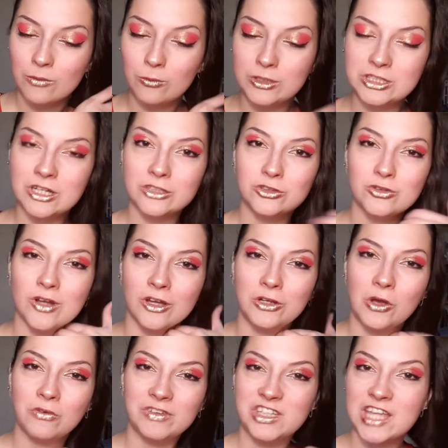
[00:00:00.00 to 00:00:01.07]
which I do not
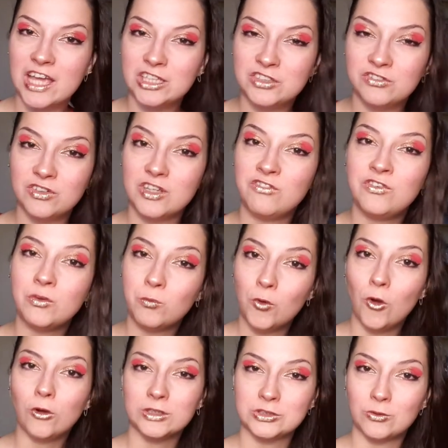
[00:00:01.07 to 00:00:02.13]
know if it, actually, if it
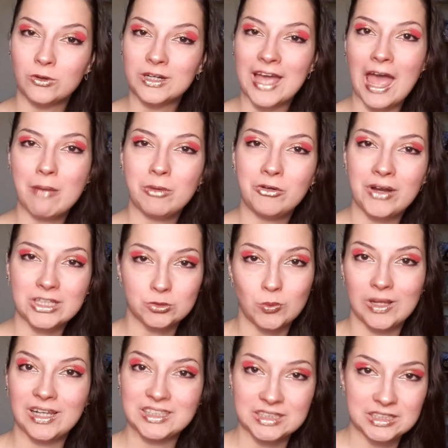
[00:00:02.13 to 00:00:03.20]
works on camera as
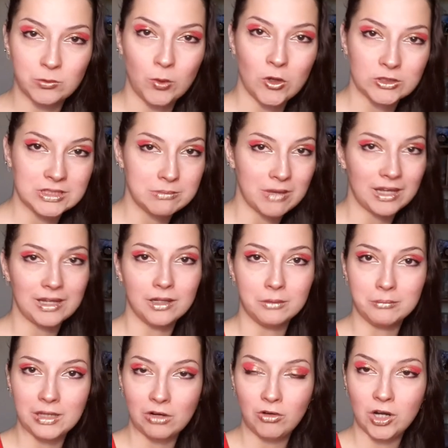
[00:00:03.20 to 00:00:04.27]
well as it works in my little
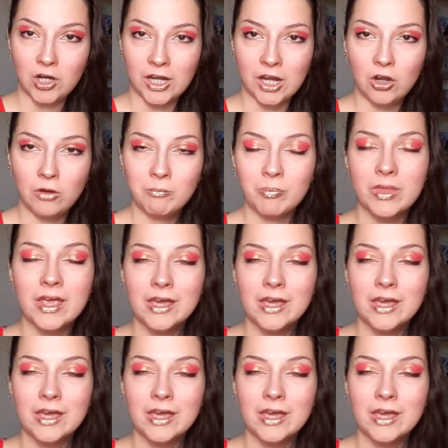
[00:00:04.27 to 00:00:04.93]
mirror here.